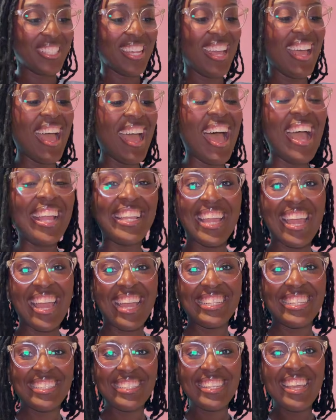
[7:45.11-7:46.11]
I
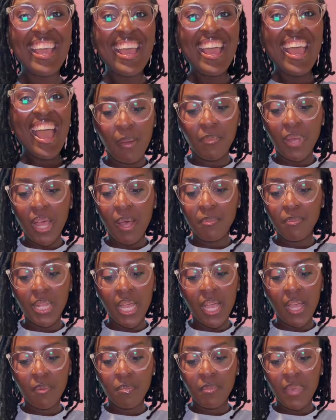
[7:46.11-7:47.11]
guess I'm
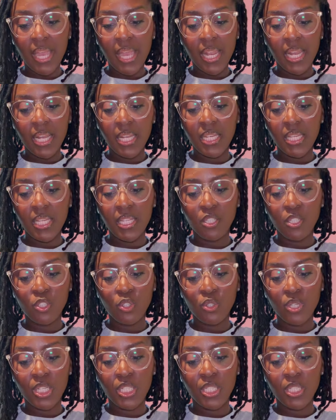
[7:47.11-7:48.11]
not mad at the
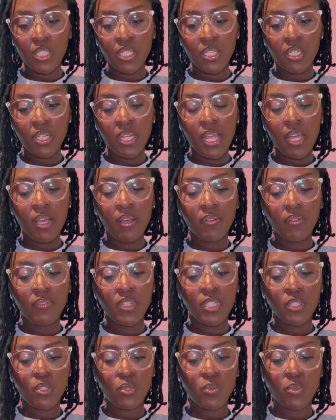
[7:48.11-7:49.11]
illustration of
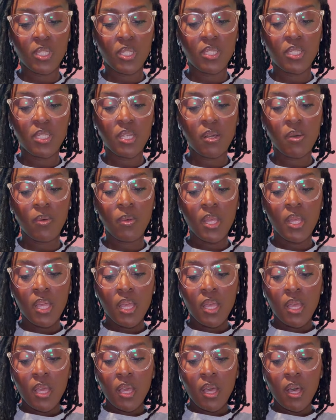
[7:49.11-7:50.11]
this one. So
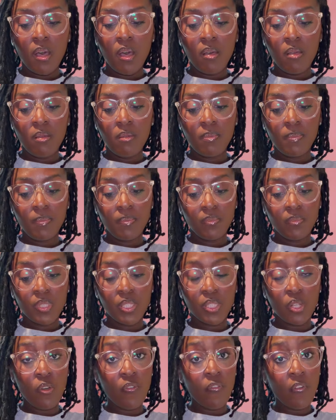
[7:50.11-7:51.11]

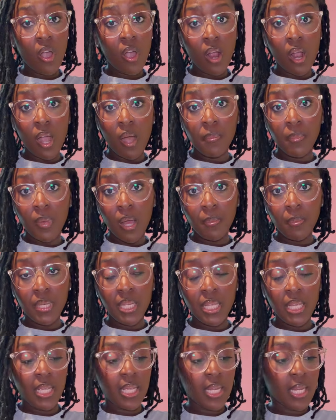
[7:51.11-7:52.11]
so far I'm
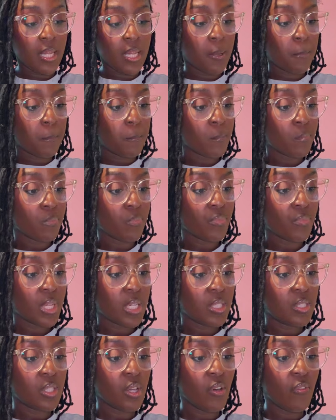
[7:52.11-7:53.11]
digging it.
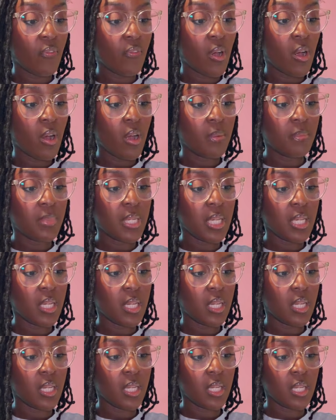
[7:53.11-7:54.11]
So far I'm
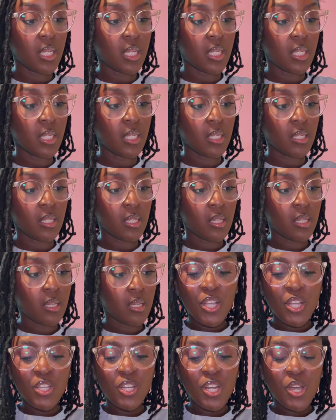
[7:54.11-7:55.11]
digging it, honey.
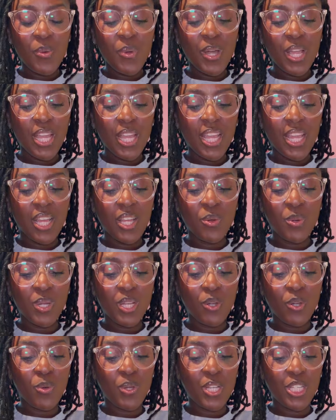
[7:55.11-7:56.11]
You know what?
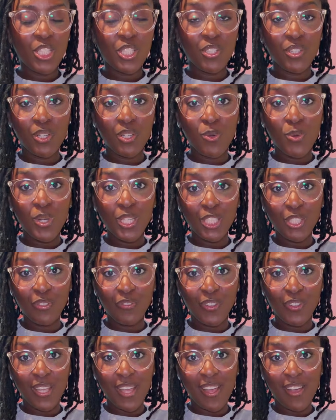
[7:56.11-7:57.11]
Quick question
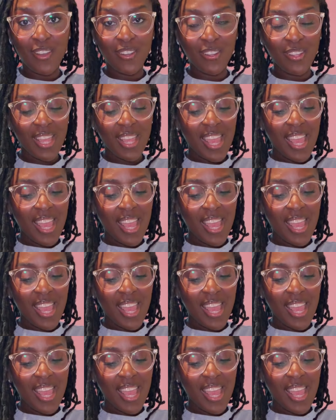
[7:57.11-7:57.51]
for y'all.